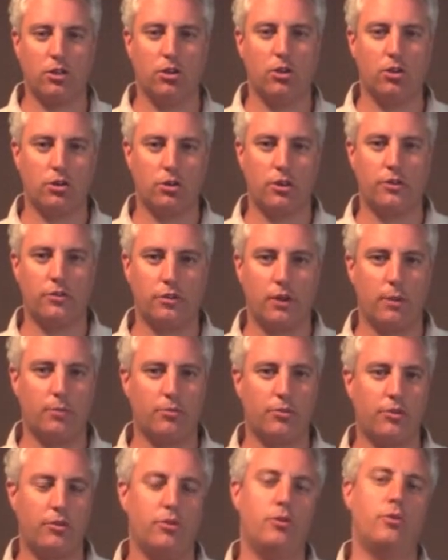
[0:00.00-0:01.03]
hook this
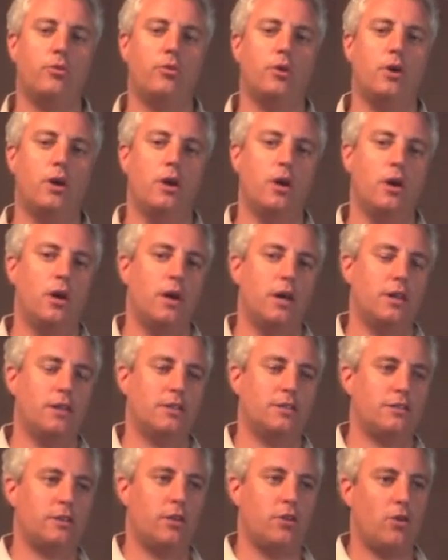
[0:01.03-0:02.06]
up to,
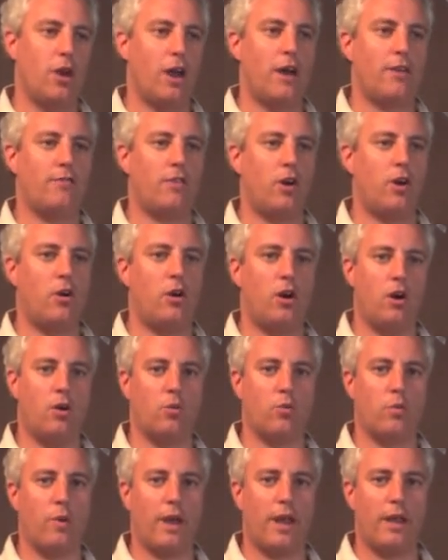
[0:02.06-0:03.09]
let's say you have a
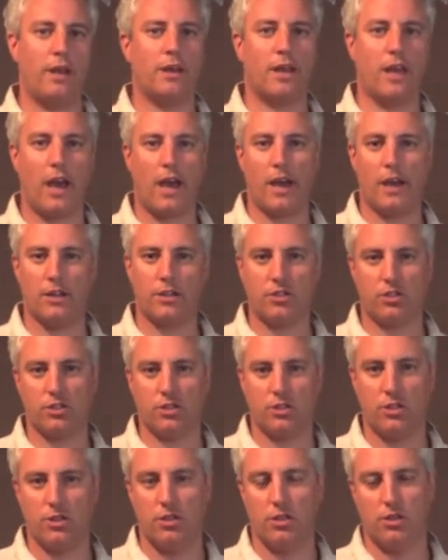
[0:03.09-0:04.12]
rain
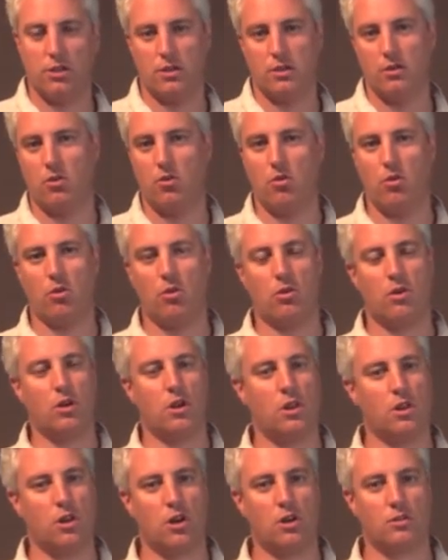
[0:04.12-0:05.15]
catch or
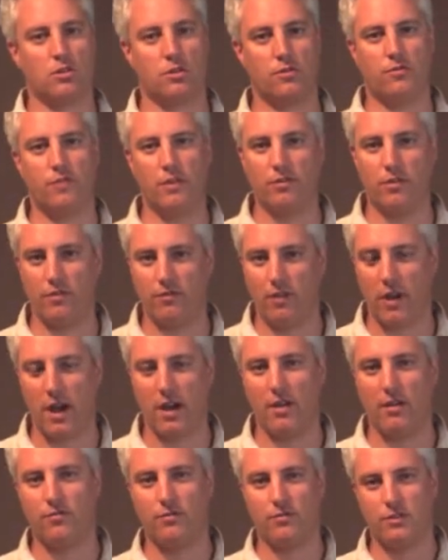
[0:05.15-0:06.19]
a larger
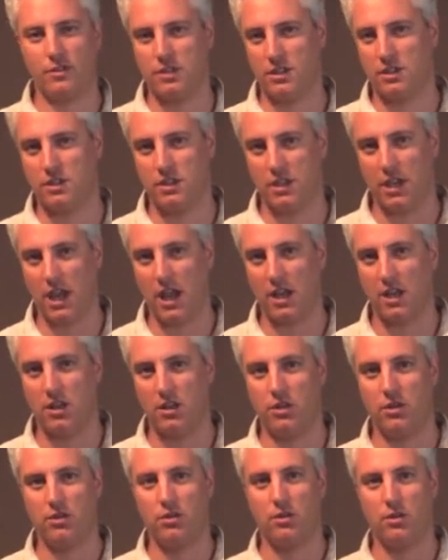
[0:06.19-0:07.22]
55,
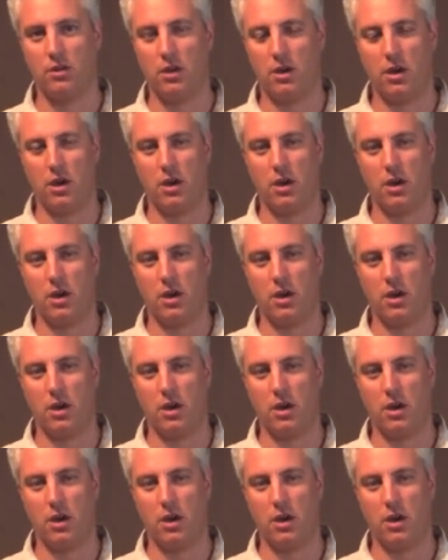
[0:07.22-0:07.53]
60-gallon